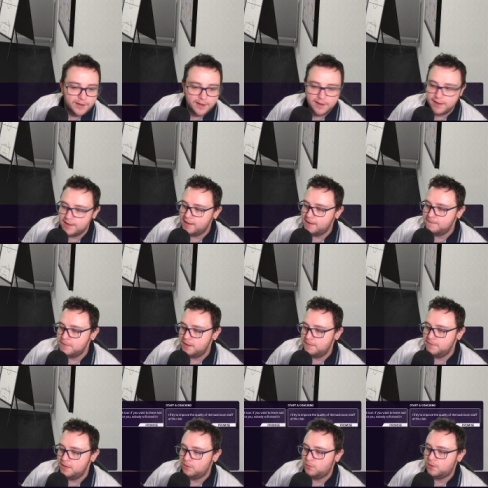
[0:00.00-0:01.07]
I am
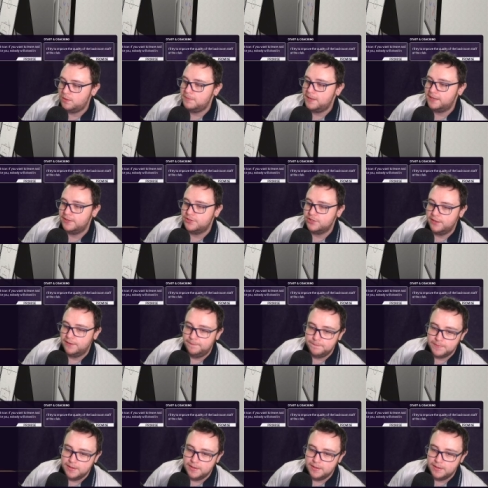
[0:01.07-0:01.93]
Millwall manager.